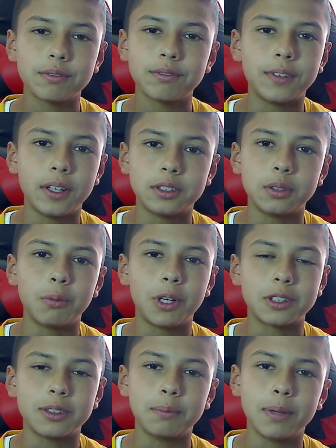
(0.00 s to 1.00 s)
fun to
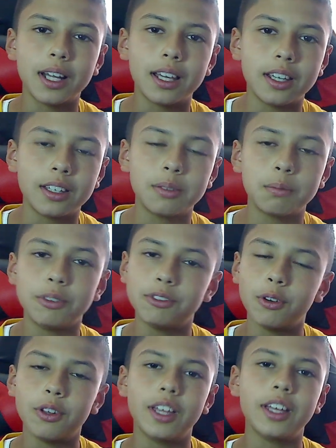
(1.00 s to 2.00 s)
watch him play
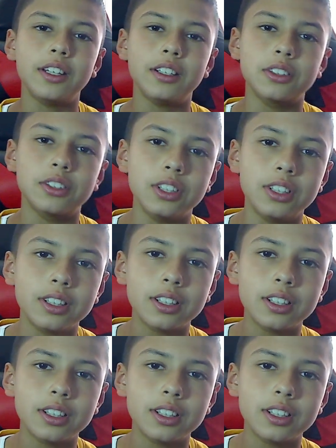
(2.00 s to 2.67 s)
before that injury.